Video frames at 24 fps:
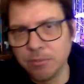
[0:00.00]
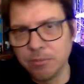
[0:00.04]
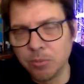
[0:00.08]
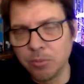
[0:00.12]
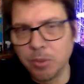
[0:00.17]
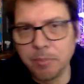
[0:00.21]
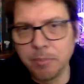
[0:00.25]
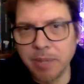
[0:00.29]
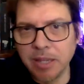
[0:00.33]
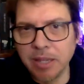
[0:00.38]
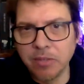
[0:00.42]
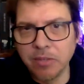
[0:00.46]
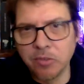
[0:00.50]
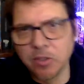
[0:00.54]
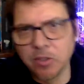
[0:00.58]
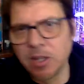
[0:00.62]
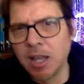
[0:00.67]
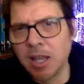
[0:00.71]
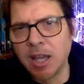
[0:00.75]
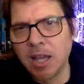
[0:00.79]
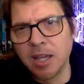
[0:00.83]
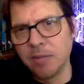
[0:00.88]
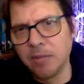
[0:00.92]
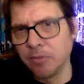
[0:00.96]
remains
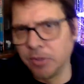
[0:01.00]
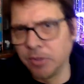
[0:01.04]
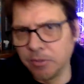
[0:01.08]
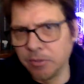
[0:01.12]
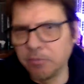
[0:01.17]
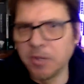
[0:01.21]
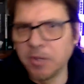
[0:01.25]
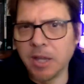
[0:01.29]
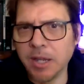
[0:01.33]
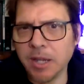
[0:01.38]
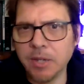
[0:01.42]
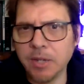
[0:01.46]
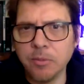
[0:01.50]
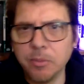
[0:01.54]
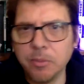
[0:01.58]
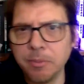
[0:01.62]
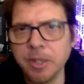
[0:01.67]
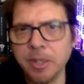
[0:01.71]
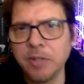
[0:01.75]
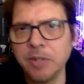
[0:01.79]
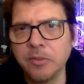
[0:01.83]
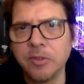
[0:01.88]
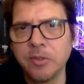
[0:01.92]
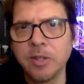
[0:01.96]
alive or the vine
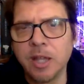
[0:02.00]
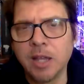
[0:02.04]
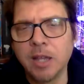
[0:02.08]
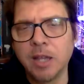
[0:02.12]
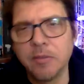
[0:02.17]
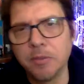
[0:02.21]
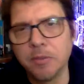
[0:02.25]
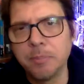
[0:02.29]
remains alive,